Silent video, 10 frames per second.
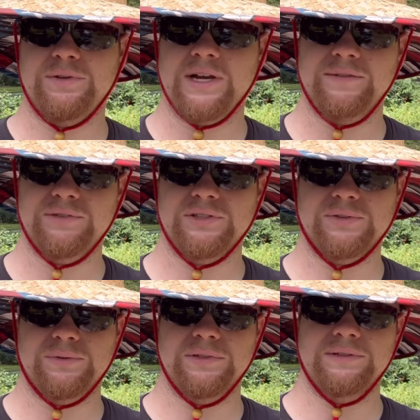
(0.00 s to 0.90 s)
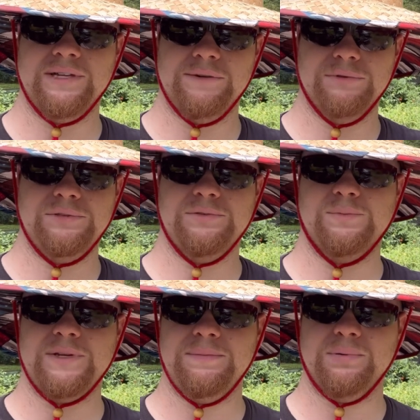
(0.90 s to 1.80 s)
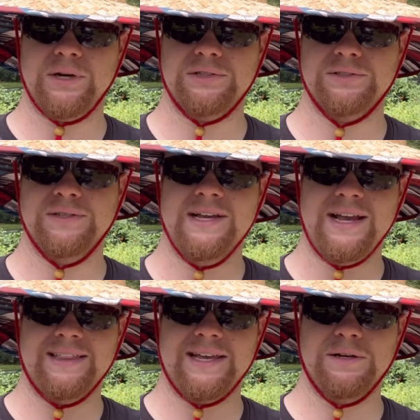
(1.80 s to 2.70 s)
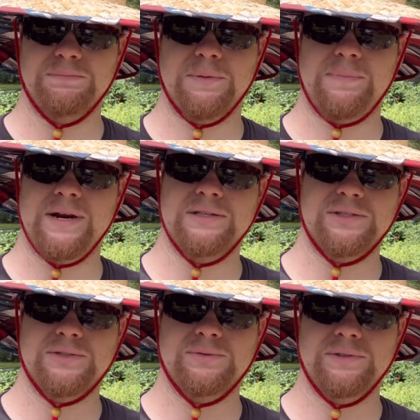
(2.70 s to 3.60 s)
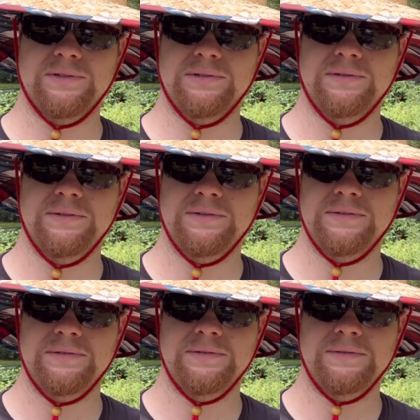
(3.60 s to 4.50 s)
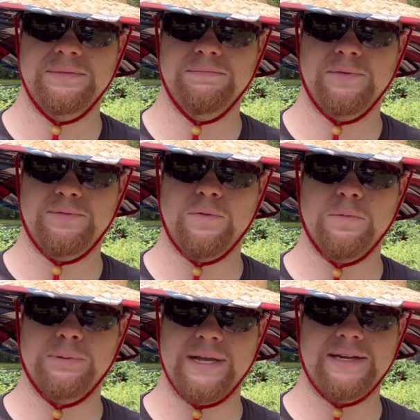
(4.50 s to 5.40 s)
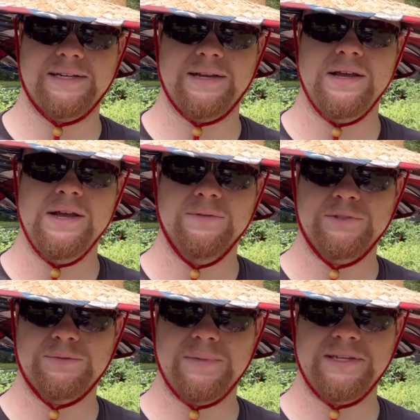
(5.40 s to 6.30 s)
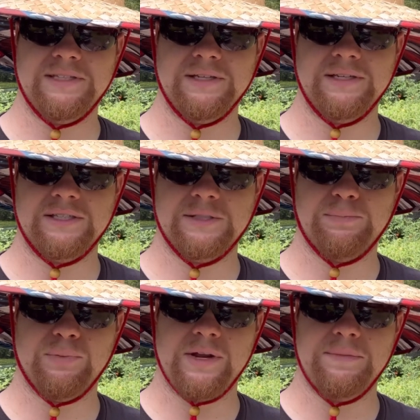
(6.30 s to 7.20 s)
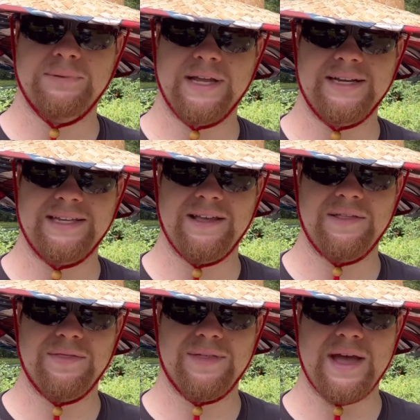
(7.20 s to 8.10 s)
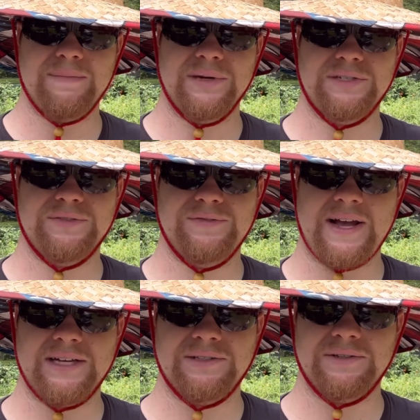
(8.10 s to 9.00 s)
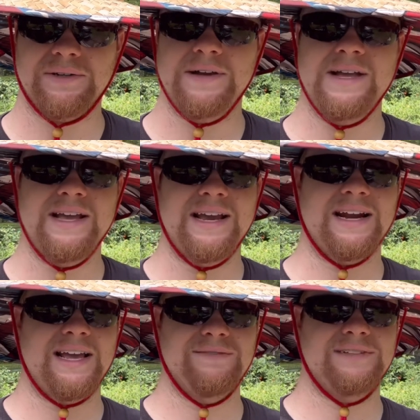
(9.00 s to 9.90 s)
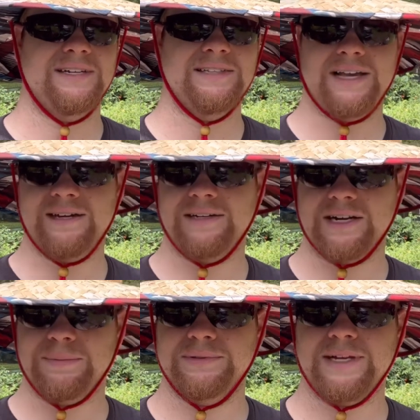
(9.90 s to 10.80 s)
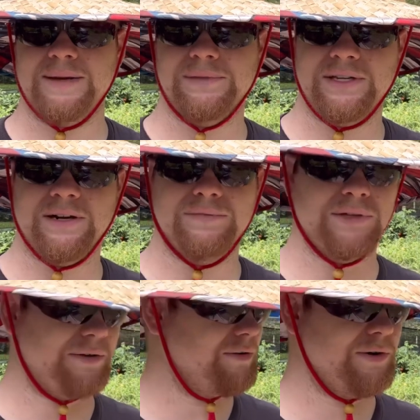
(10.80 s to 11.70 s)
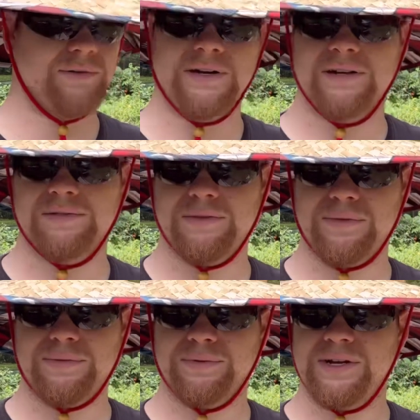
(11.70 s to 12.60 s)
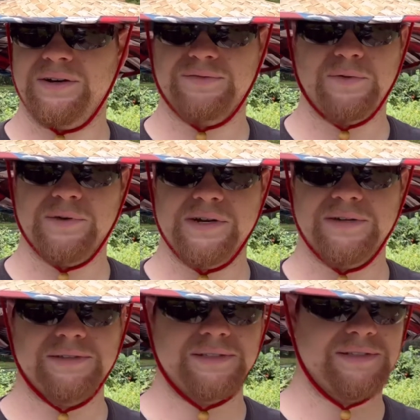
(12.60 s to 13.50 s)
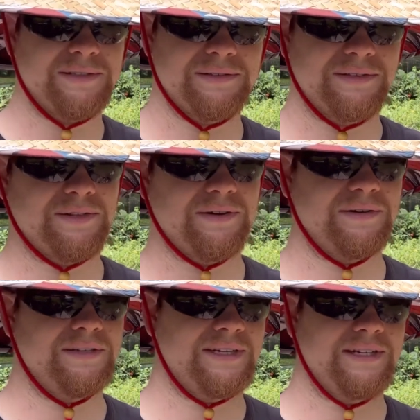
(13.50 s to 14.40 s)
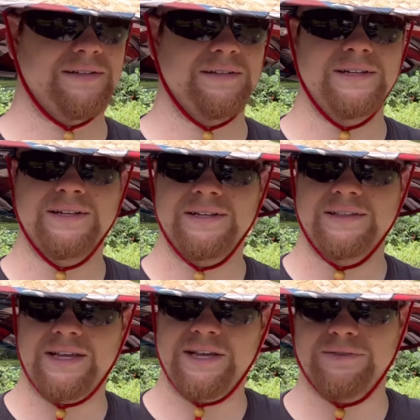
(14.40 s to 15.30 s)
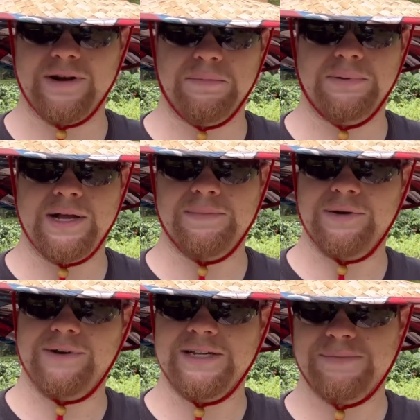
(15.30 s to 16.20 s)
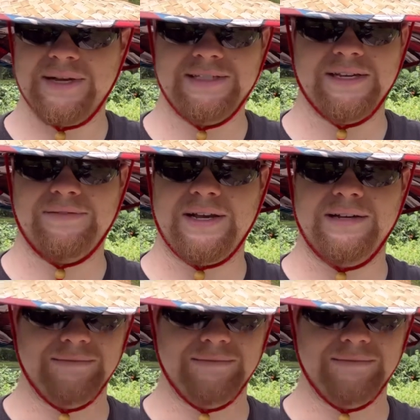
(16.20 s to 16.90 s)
cover the soil and reduce weed pressure, and they help prepare the soil before planting, which makes a spring planting that much faster. And I have done that a couple times here. I've only grown here 3 or 4 years. It's hard to tell. The in-ground plot, my raised beds I've had